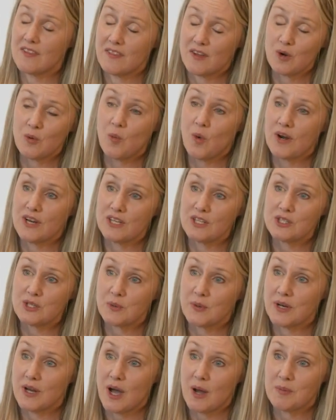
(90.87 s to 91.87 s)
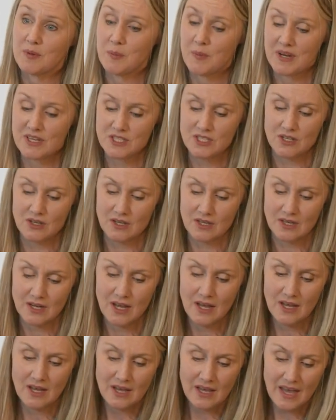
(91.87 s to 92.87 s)
that they're wanting to adopt based on
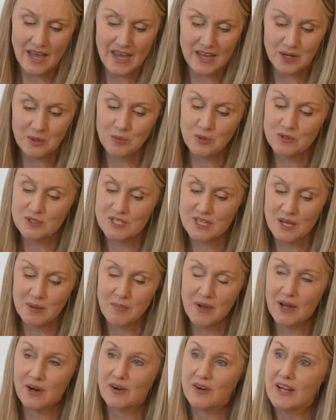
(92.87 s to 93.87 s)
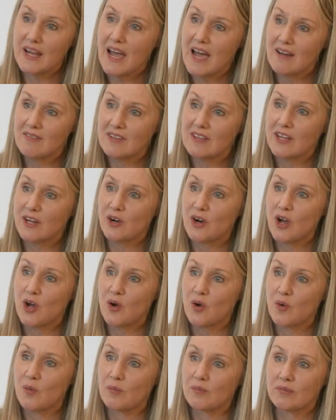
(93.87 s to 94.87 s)
animals they may already have in their
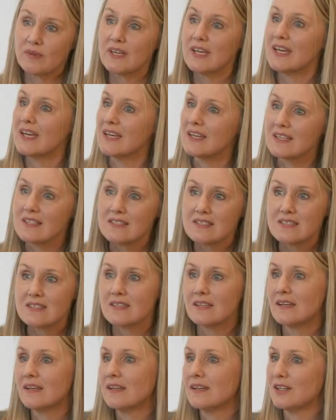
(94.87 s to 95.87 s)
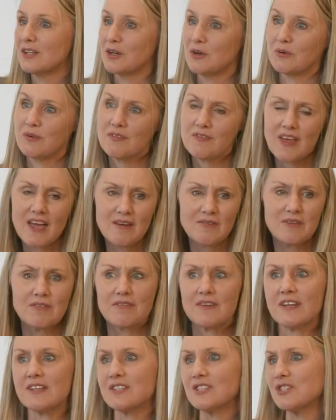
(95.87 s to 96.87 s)
home, kids. You know, if they have a
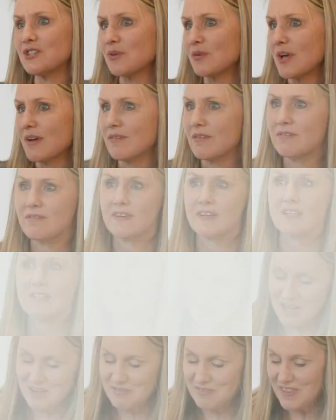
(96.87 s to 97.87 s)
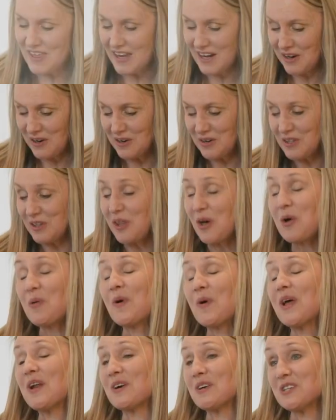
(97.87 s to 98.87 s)
fence, don't have a fence. If they are
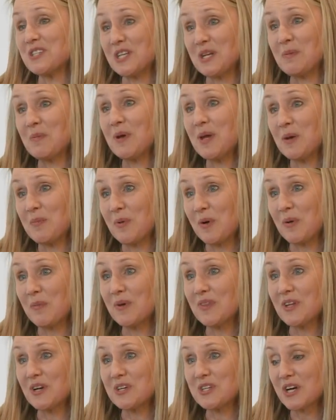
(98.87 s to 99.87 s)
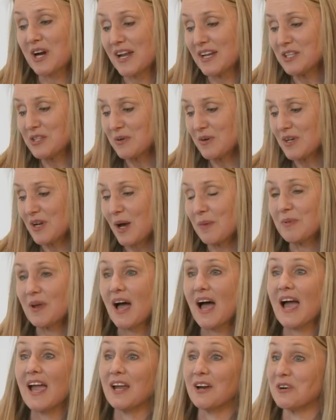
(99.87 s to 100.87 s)
low energy people, but they're trying to adopt a
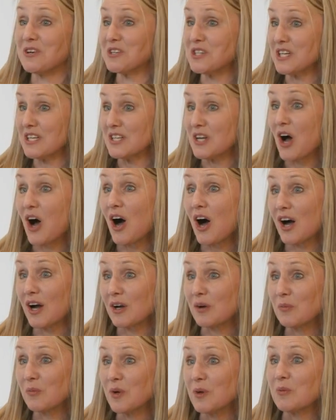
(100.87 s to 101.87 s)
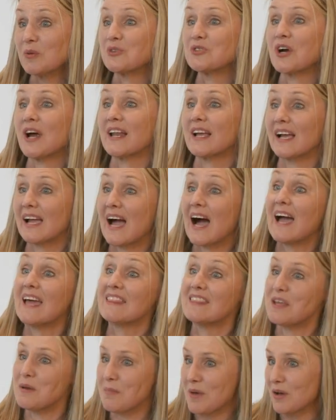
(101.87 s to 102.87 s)
high energy dog, we will try to
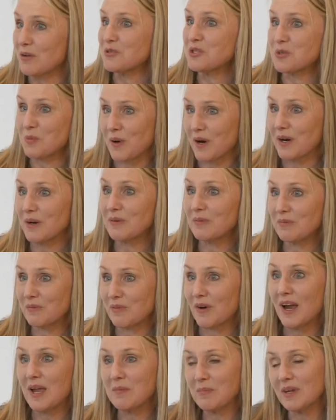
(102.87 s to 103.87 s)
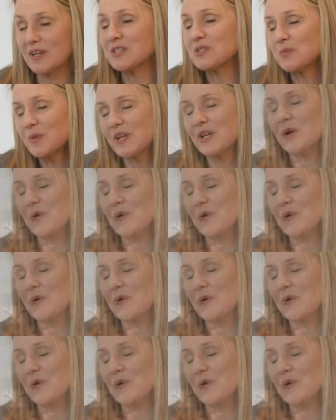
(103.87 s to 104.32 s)
guide them elsewhere, right? Because we